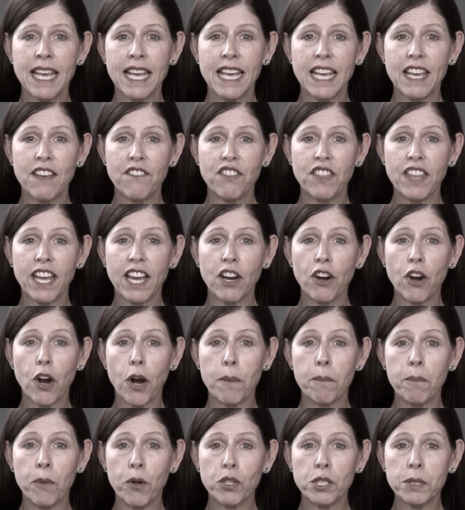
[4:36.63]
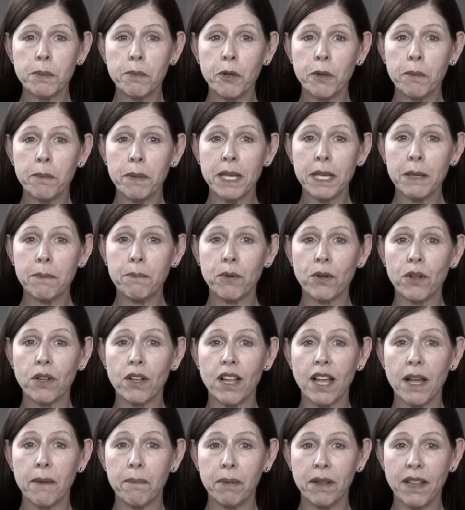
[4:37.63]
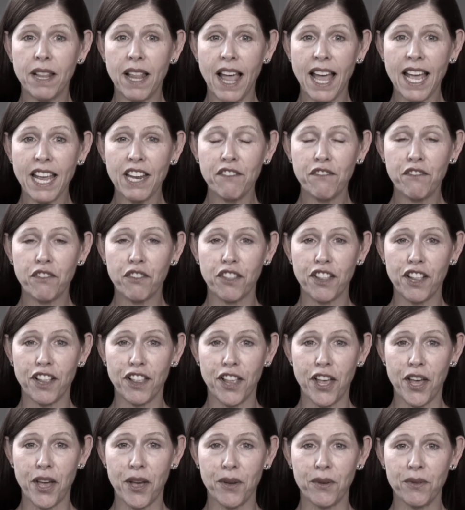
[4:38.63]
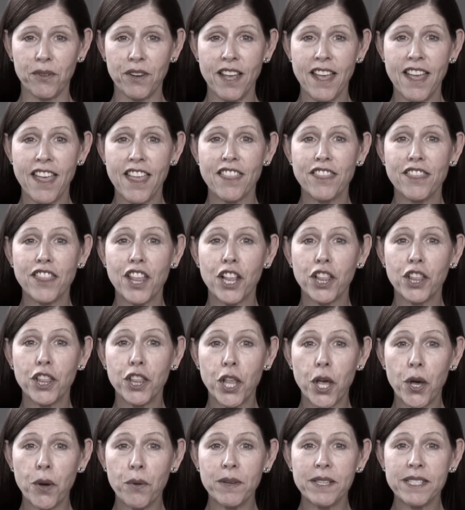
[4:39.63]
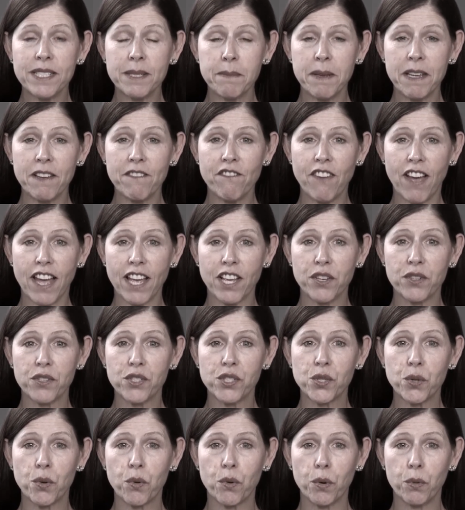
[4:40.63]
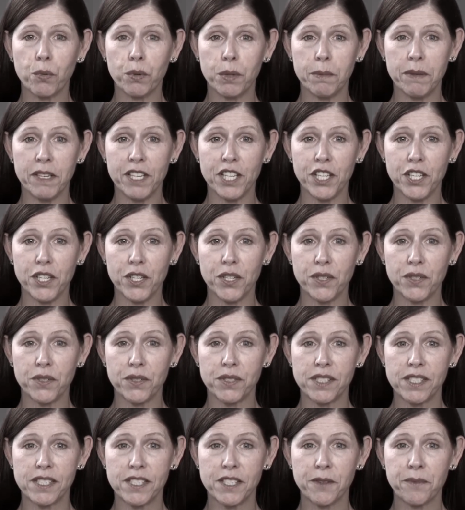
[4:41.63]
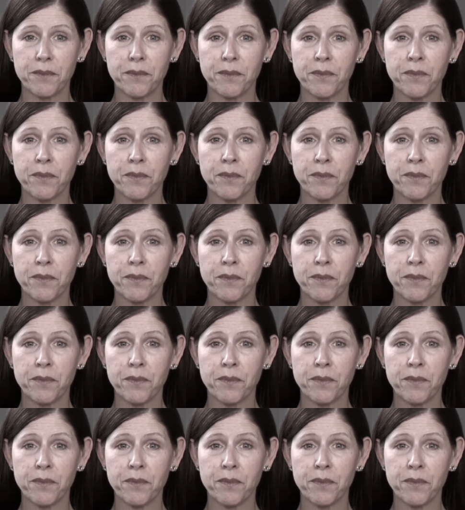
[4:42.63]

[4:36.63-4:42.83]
If there are multiple people applying for the loan, the lowest mid-FICO score will be used.